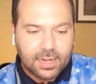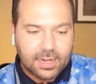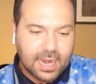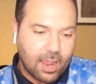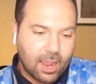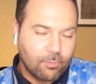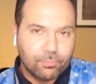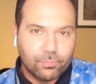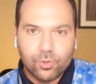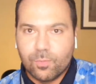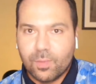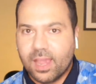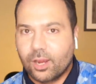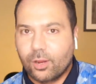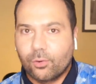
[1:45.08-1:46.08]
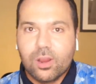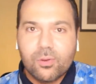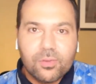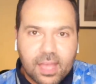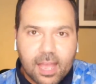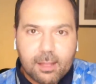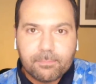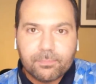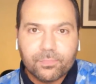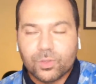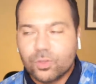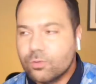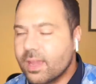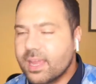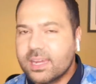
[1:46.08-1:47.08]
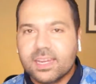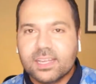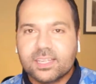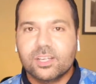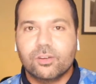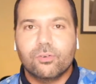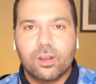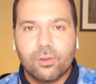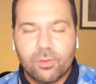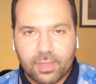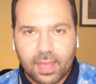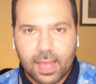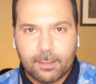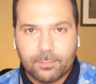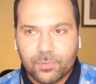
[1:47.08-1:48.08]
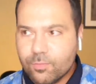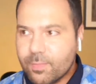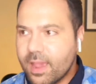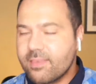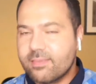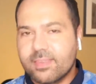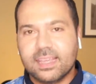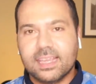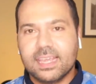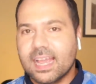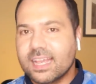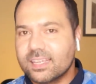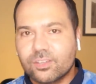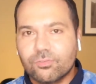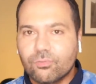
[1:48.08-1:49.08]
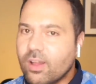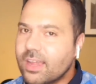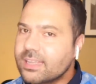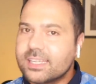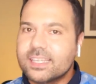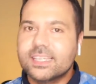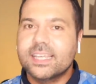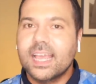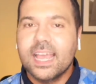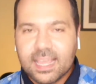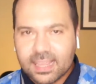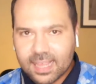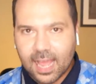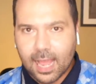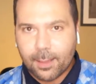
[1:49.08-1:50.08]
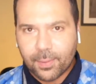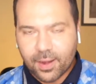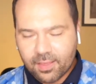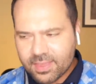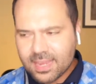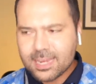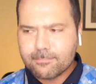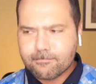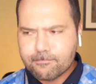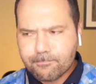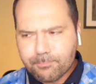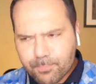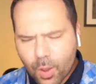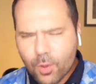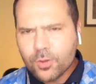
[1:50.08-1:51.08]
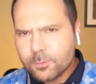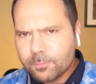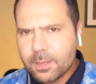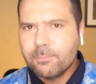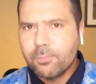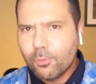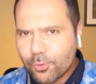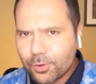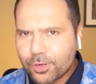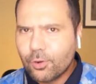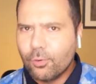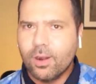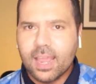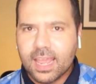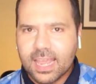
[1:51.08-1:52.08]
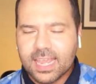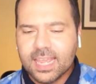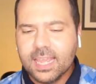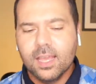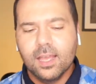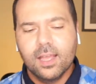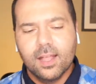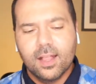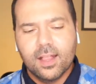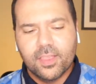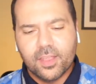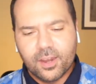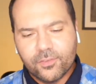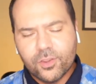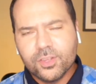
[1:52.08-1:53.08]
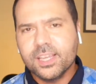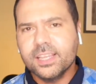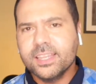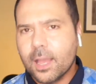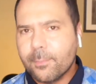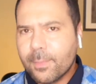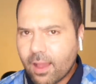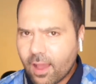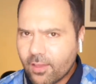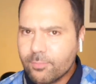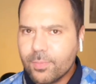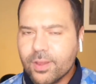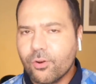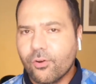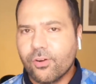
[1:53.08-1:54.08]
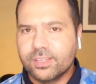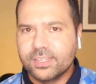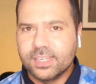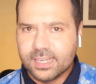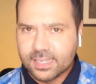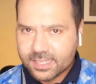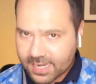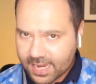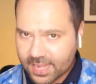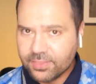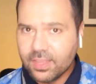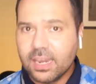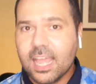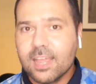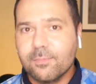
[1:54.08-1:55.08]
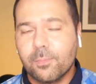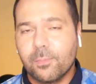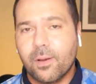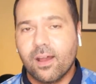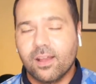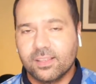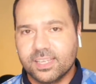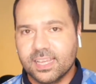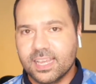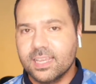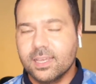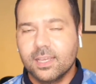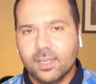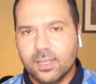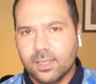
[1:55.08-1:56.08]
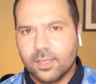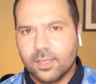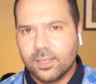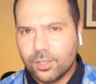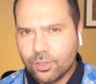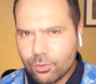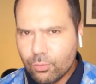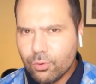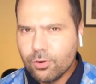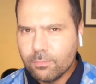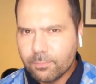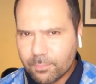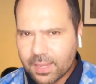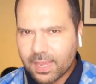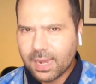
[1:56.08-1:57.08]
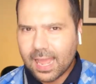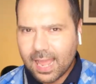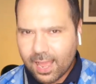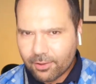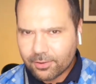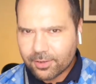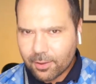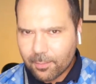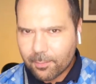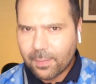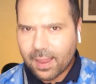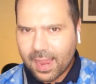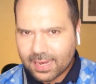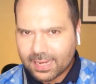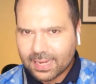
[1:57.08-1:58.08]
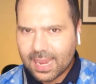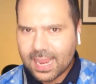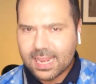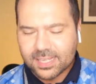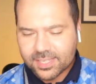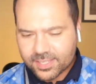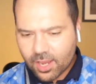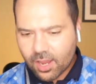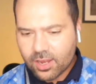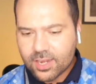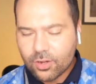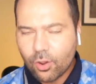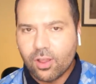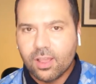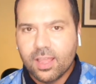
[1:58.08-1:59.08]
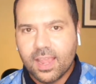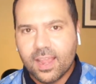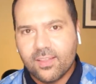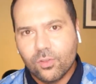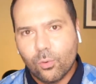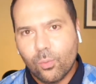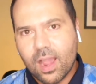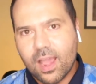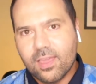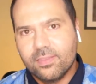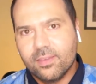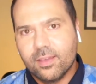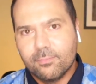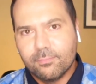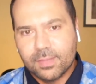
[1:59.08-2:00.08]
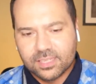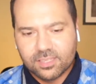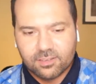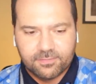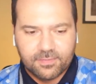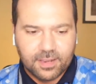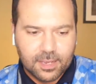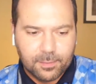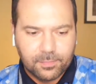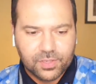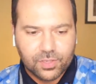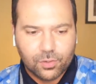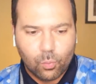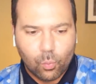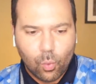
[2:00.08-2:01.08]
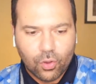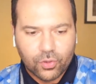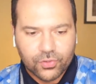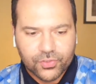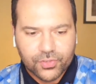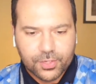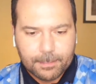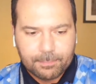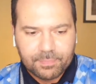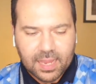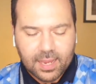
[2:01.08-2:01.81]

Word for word: Now, you may agree with that. You may disagree with that. You may think he has the right to say that. But I think most people would agree that if you said that about other minorities in the Labour Party, you wouldn't be allowed back in, certainly not in the way that Mister Phillips was.